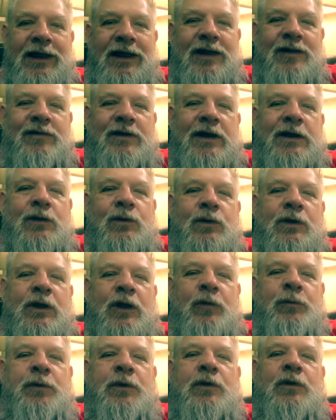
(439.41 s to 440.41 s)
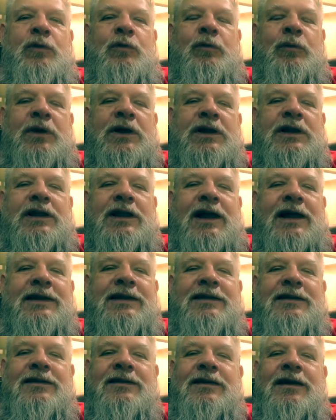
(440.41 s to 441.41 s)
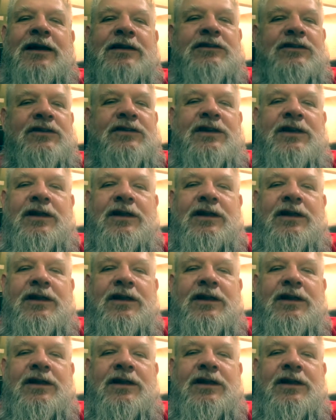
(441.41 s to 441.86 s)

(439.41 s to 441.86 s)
if I don't help you, but I just